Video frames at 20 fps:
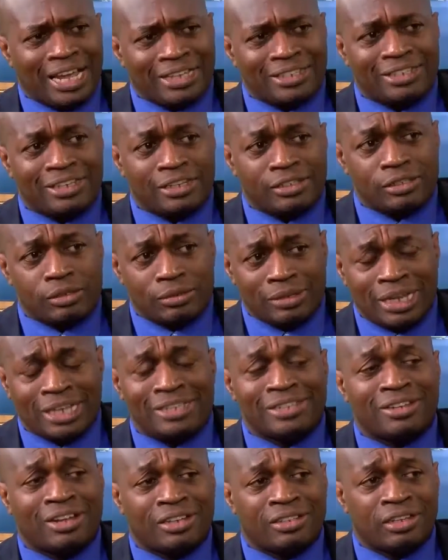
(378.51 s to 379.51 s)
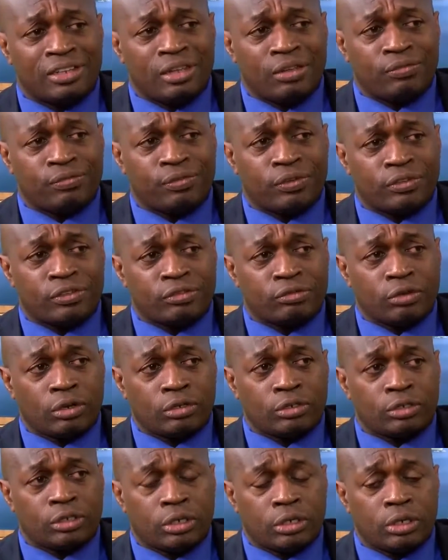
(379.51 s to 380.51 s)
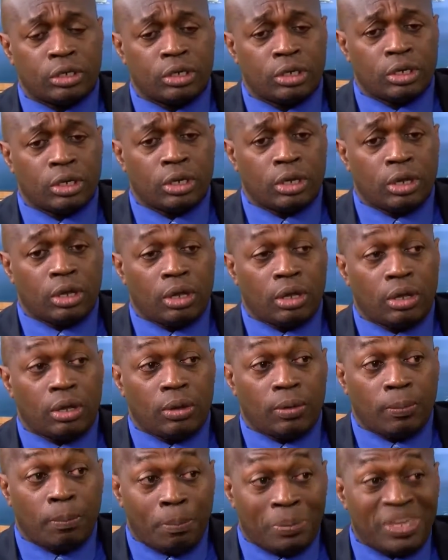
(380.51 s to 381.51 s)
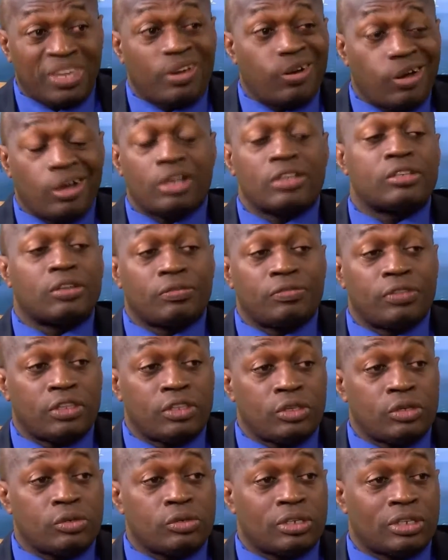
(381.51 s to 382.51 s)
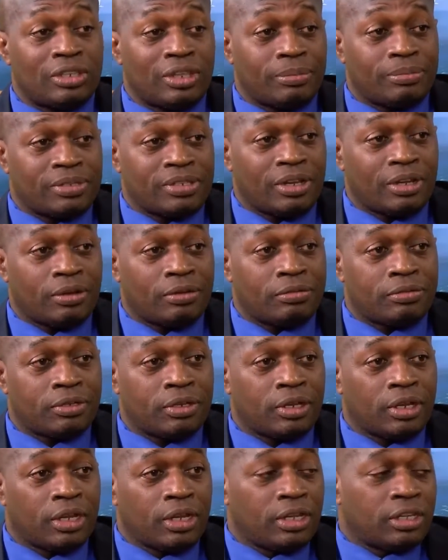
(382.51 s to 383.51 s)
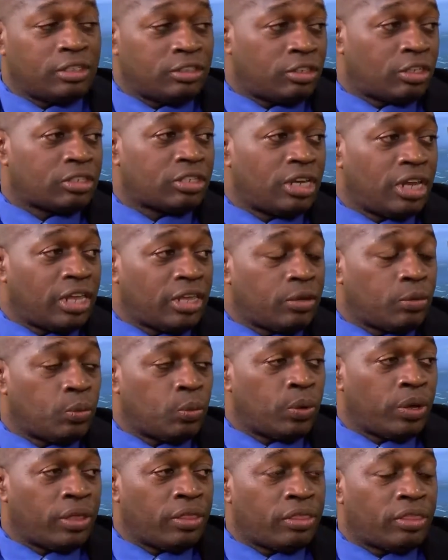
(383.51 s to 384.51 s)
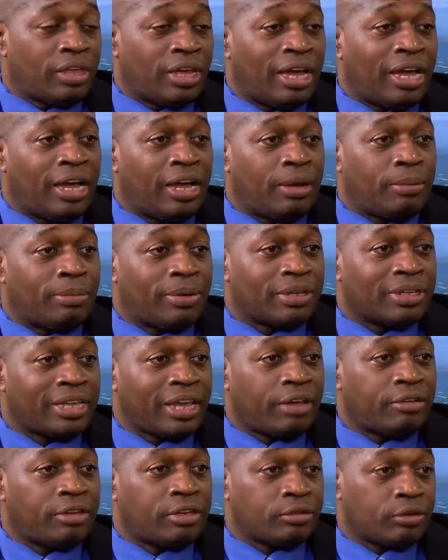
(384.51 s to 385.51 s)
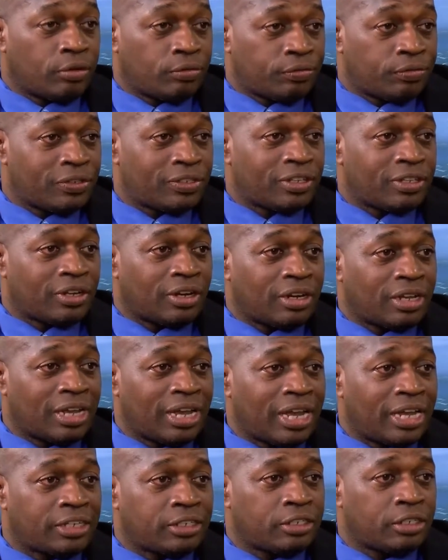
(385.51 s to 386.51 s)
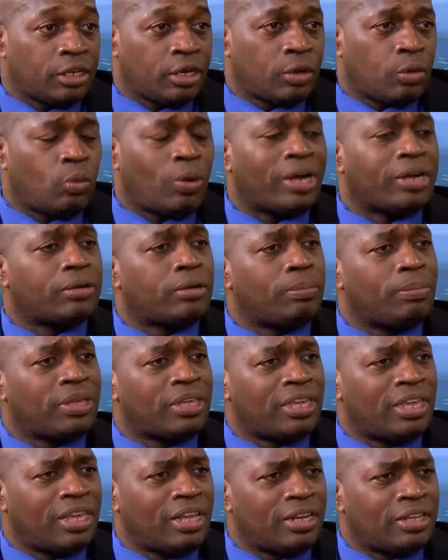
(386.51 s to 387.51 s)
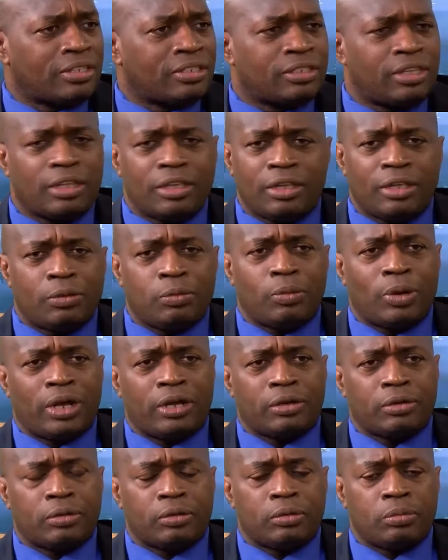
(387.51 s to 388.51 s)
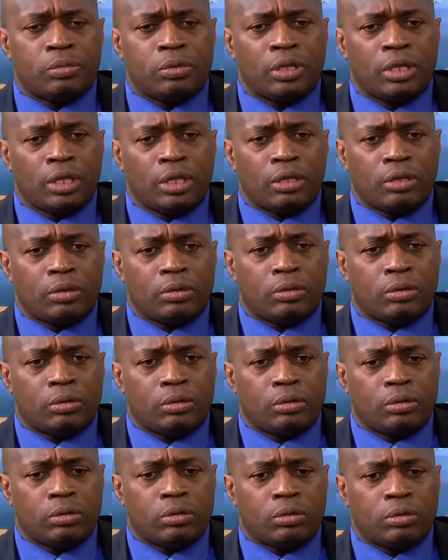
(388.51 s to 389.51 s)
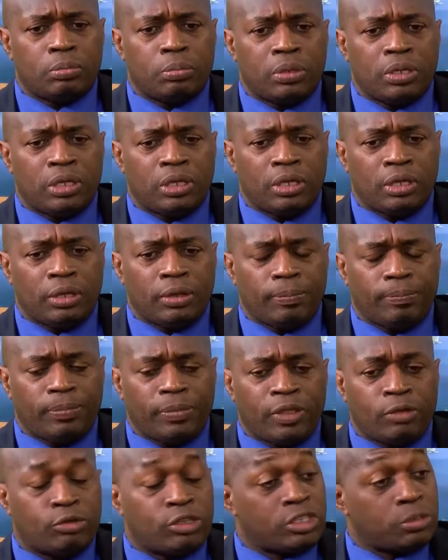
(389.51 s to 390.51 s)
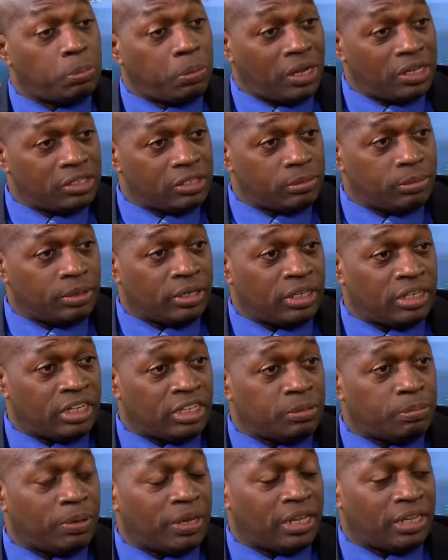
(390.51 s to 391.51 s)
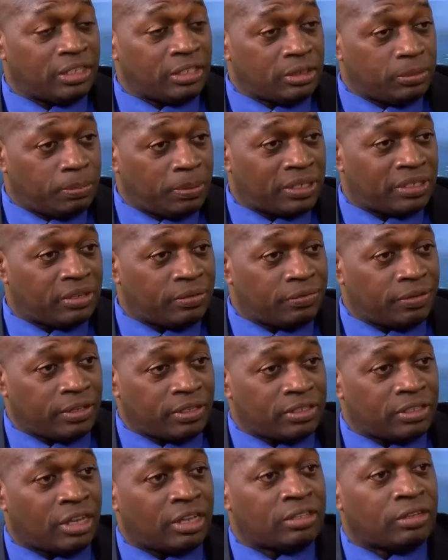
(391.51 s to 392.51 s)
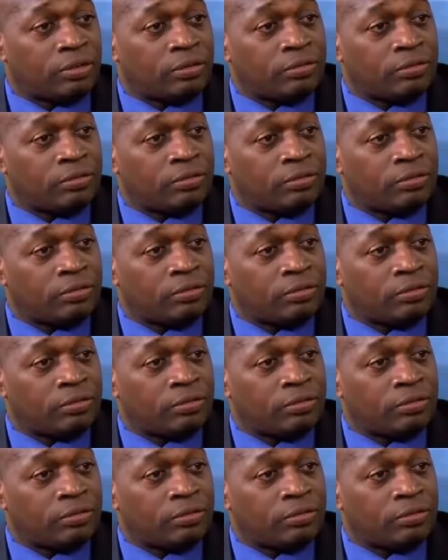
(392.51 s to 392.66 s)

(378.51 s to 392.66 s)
access to that sort of infrastructure because of the user themselves. Just like with carrying around physical cash, one could be careless. One could be irresponsible in displaying specific sort